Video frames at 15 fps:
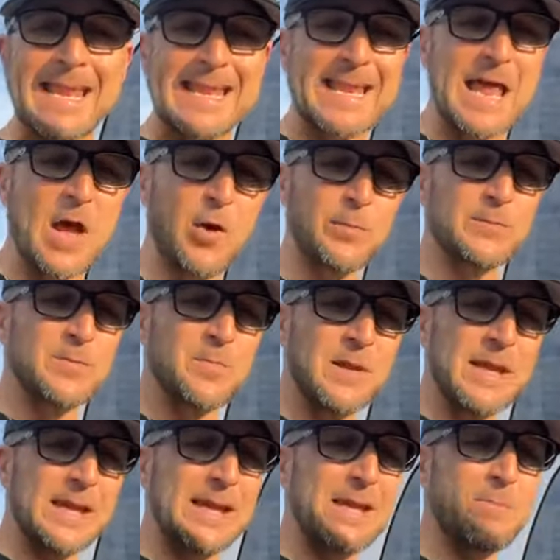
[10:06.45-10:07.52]
and it helped
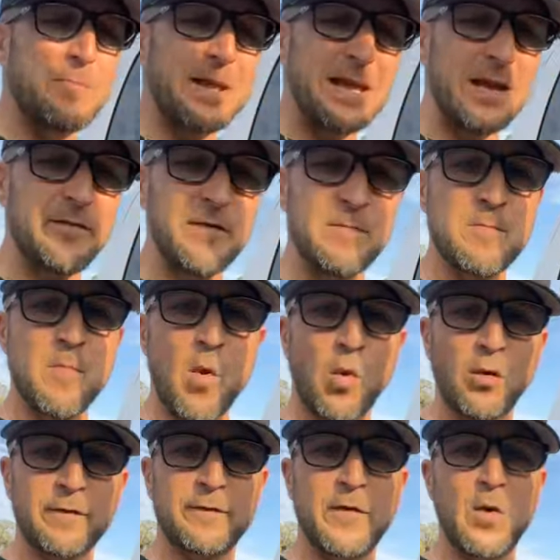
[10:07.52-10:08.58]
me be even
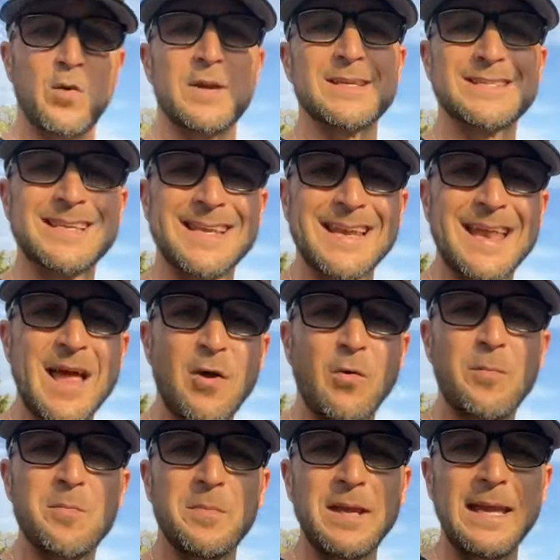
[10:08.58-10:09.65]
more focused, and it
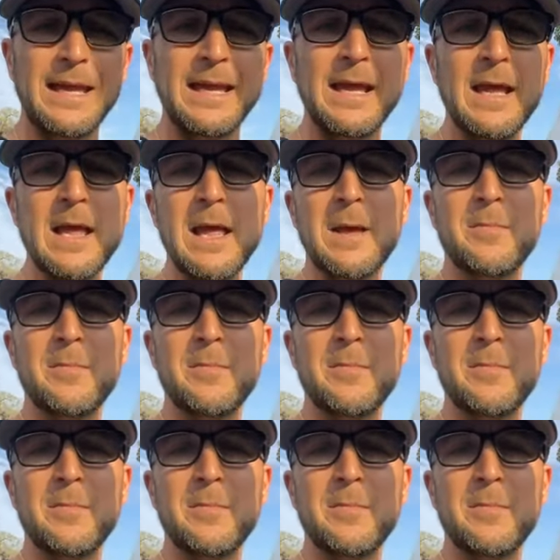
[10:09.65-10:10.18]
helped me